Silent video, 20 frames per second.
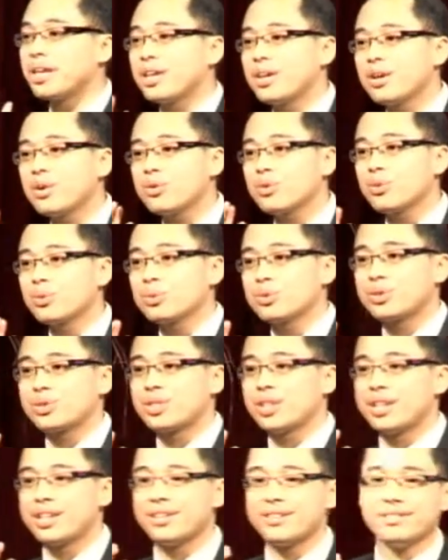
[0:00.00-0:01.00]
hear those
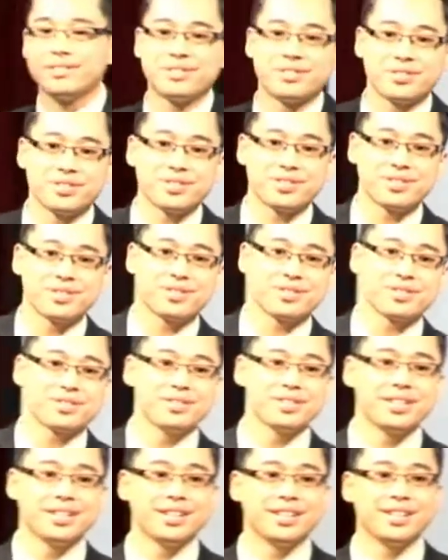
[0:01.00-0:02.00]
things,
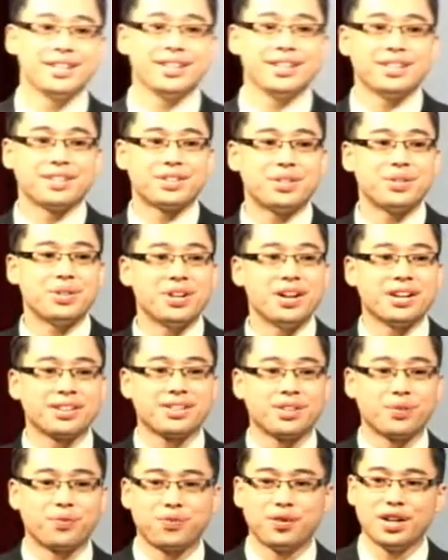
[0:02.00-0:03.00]
they're
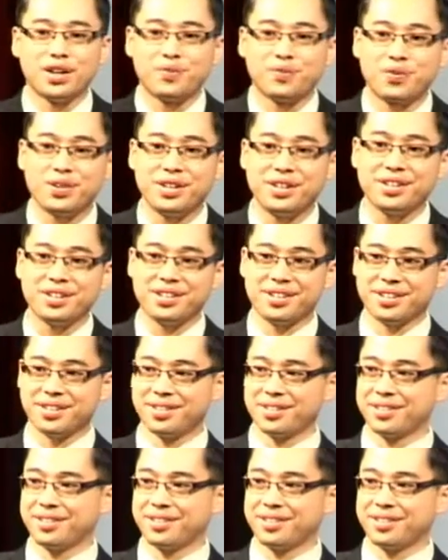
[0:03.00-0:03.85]
not the fluffy,